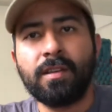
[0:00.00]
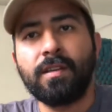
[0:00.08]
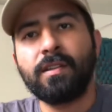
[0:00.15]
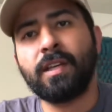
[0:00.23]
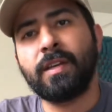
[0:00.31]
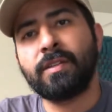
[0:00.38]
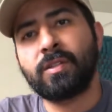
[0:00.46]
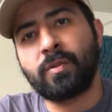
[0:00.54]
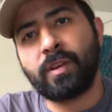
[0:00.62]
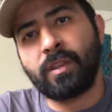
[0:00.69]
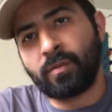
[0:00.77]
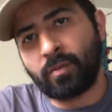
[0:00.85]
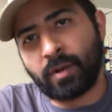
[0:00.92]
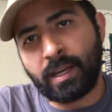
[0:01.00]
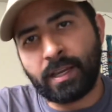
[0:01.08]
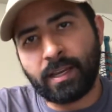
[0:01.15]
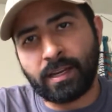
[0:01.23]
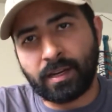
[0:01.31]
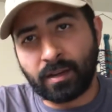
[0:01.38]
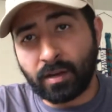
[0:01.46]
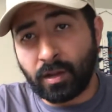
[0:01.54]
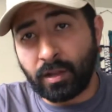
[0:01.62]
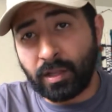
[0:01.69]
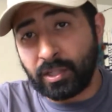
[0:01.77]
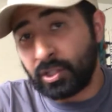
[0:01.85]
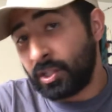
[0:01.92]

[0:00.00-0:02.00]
until I was 23 and in college.